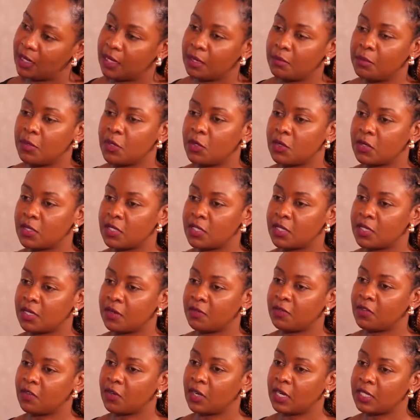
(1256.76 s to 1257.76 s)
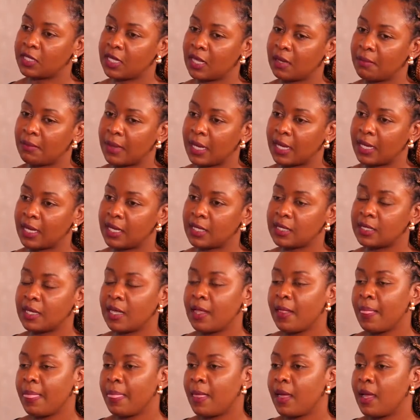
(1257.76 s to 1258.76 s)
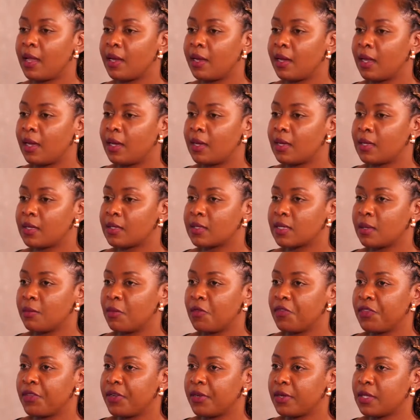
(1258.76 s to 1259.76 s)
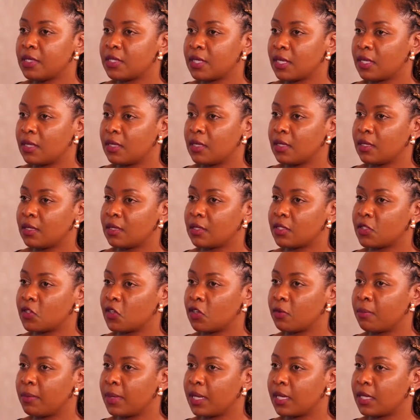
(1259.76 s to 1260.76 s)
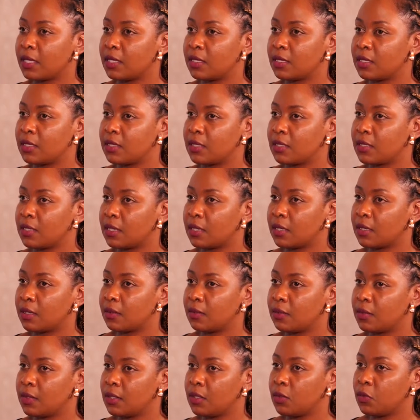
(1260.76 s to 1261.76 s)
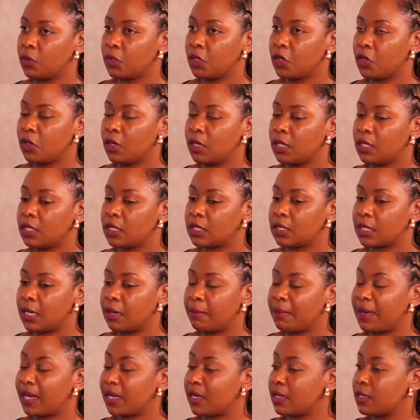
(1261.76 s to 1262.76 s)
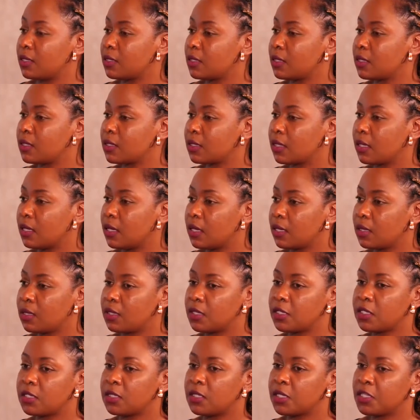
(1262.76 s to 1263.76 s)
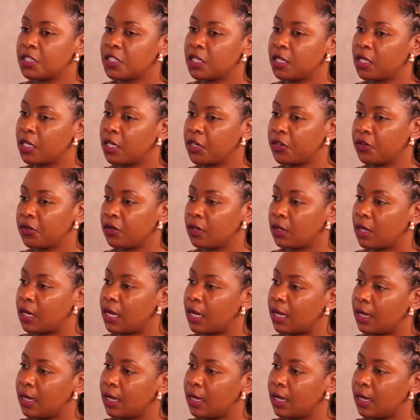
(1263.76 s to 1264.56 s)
because it's a volatile market, and some of the risks of the stock market is we call it a market risk. This is the general